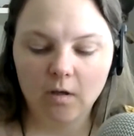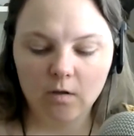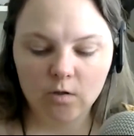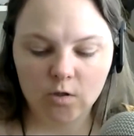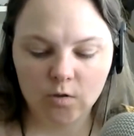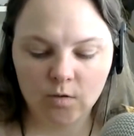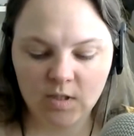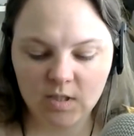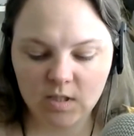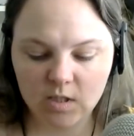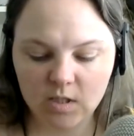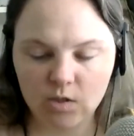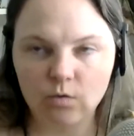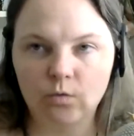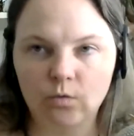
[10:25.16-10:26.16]
So this
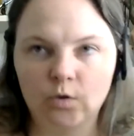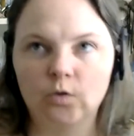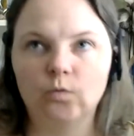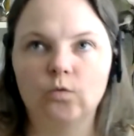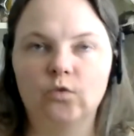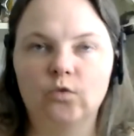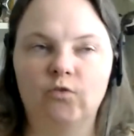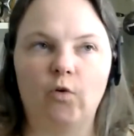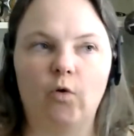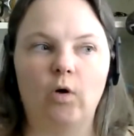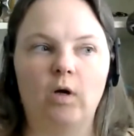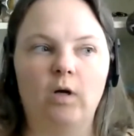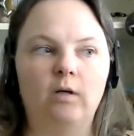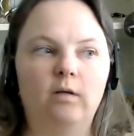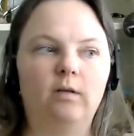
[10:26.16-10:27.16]
is the rune
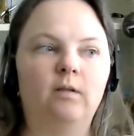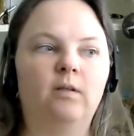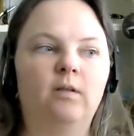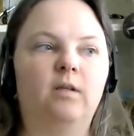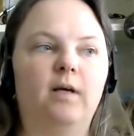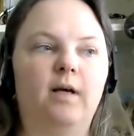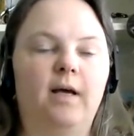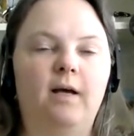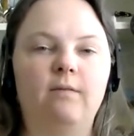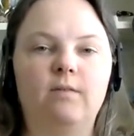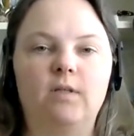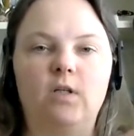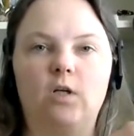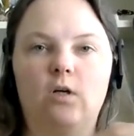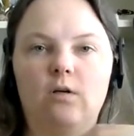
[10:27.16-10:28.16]
for the heaven
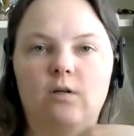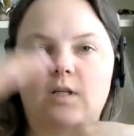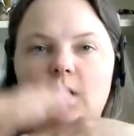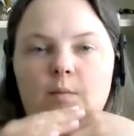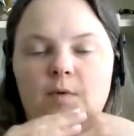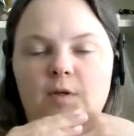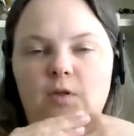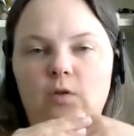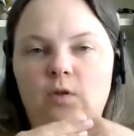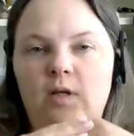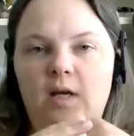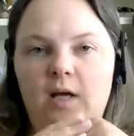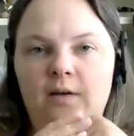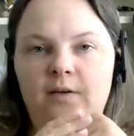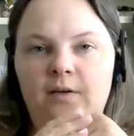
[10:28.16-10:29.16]
and earth coming
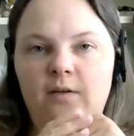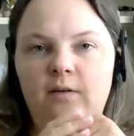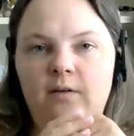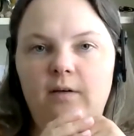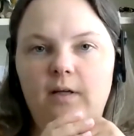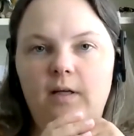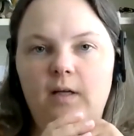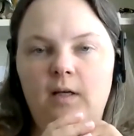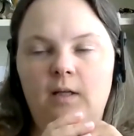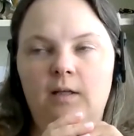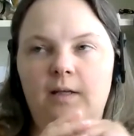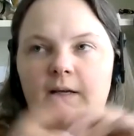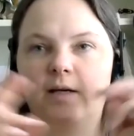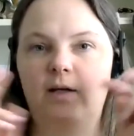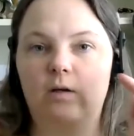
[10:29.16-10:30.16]
together in
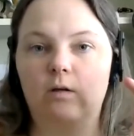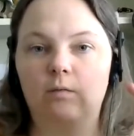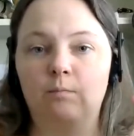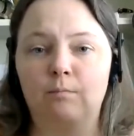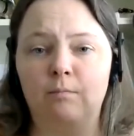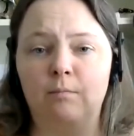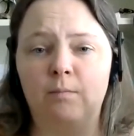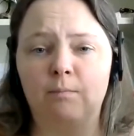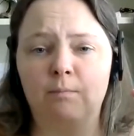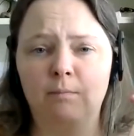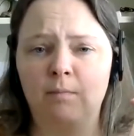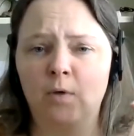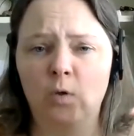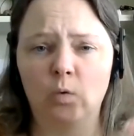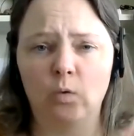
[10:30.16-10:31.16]
like
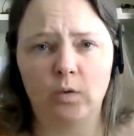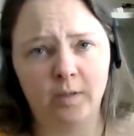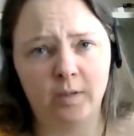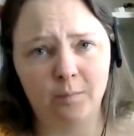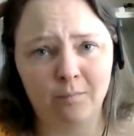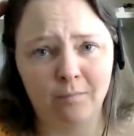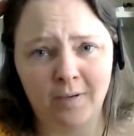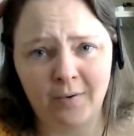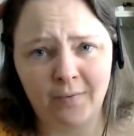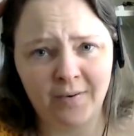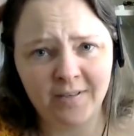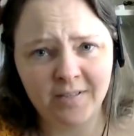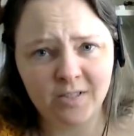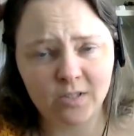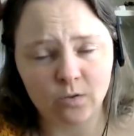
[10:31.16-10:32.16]
holy
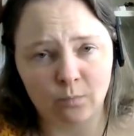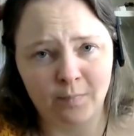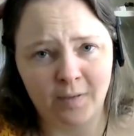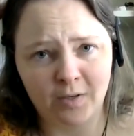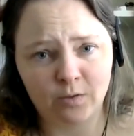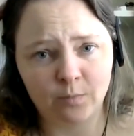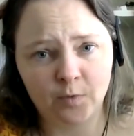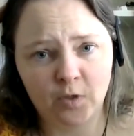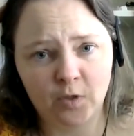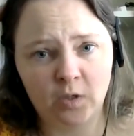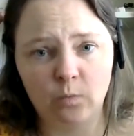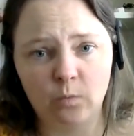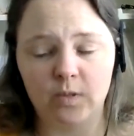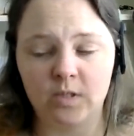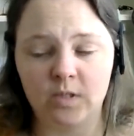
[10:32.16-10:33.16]
marriage or matrimony,
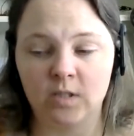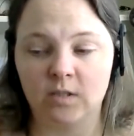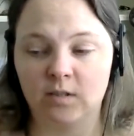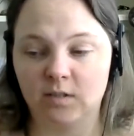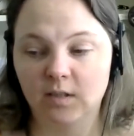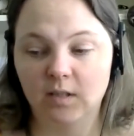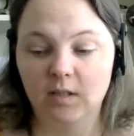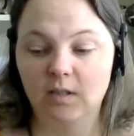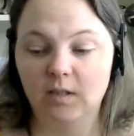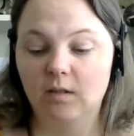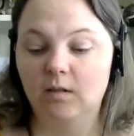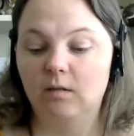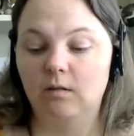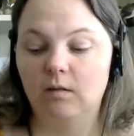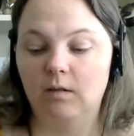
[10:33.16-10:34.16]
which is
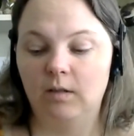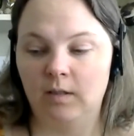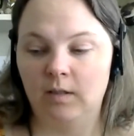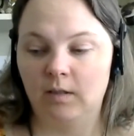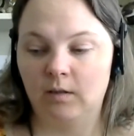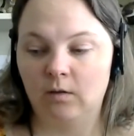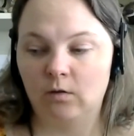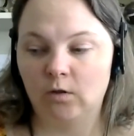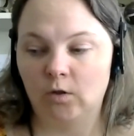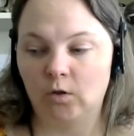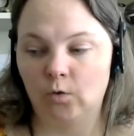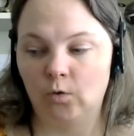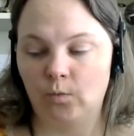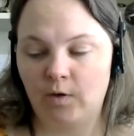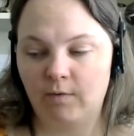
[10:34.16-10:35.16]
not a
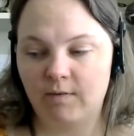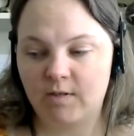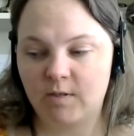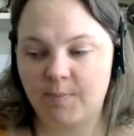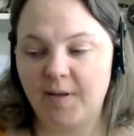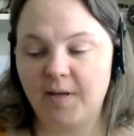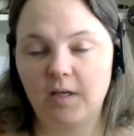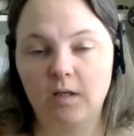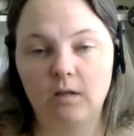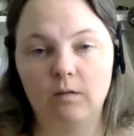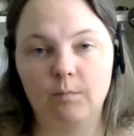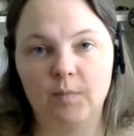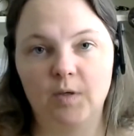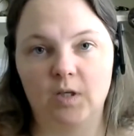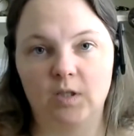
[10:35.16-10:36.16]
good way of explaining it
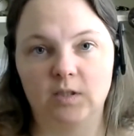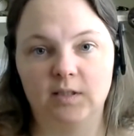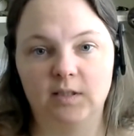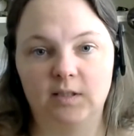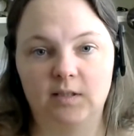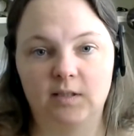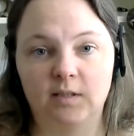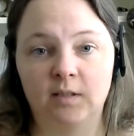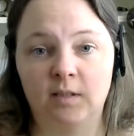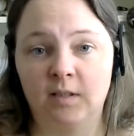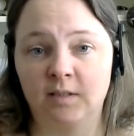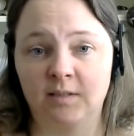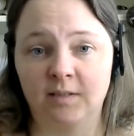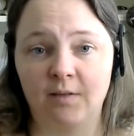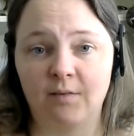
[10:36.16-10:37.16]
because it
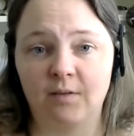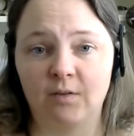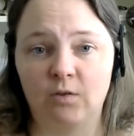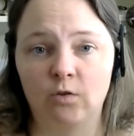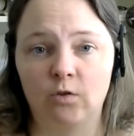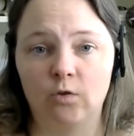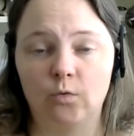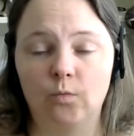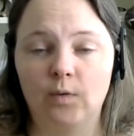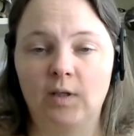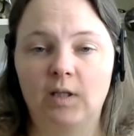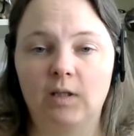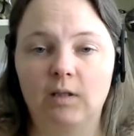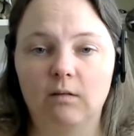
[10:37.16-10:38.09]
has nothing to do with